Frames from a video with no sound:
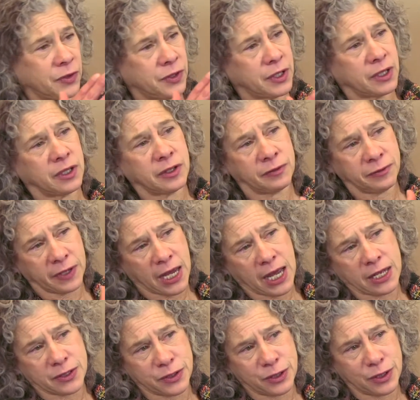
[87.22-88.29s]
you think of
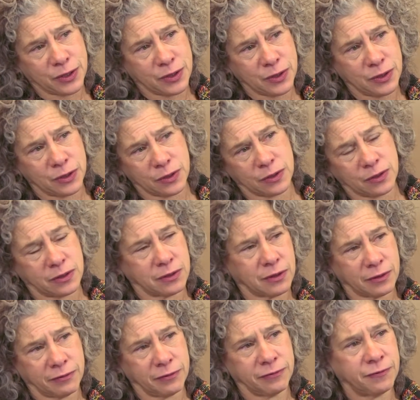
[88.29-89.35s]
cats as
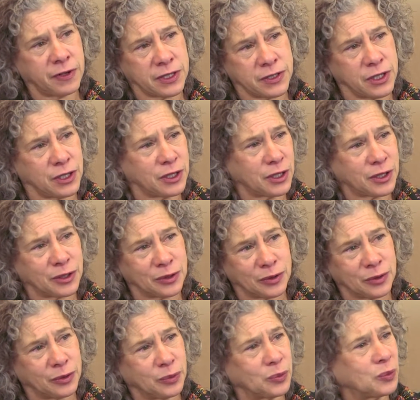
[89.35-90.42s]
fuzzy
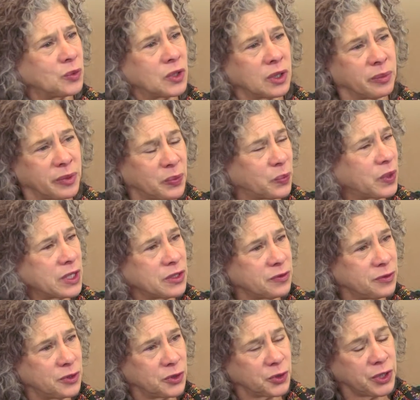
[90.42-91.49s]
and warm and
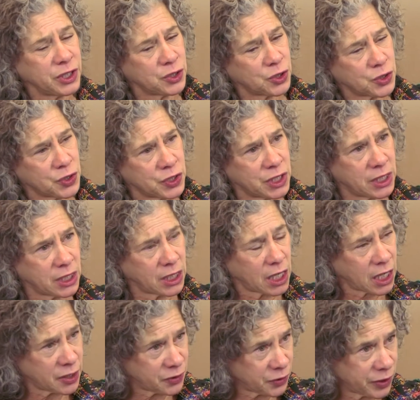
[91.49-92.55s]
wonderful creatures, the
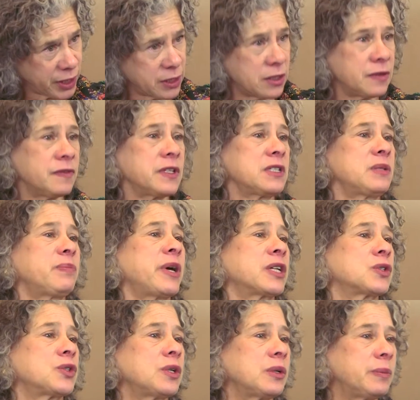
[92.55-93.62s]
other end of the
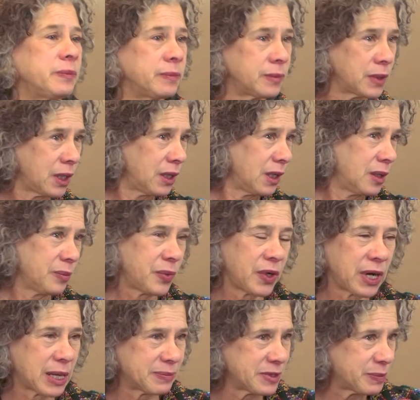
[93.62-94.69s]
spectrum,
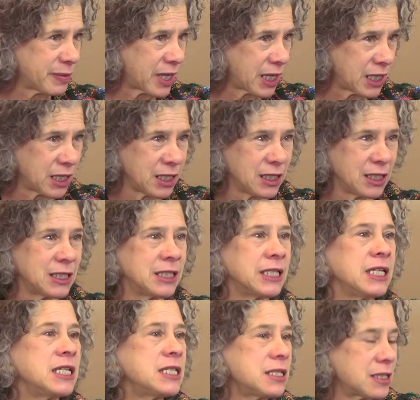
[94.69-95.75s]
perhaps my
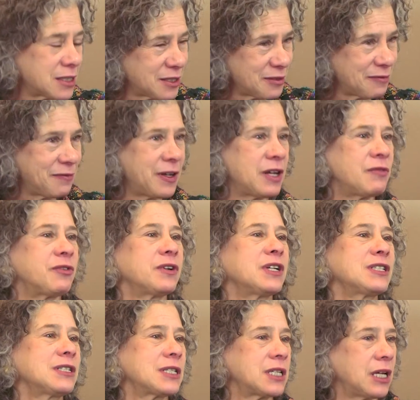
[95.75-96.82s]
least
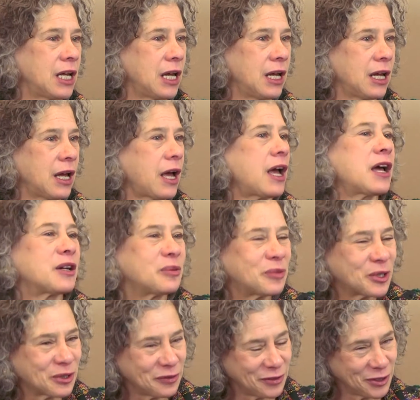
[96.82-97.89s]
favorite
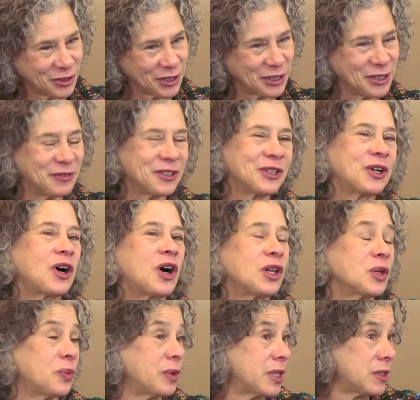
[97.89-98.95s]
animal, if you can even call
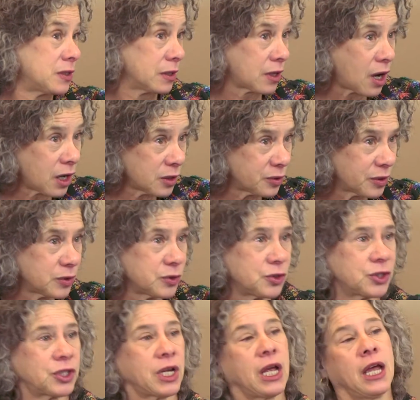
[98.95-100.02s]
it one, is a
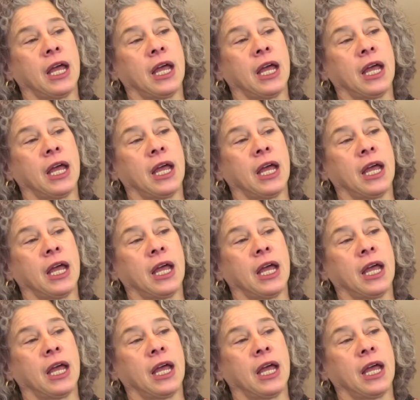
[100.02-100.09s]
cockroach.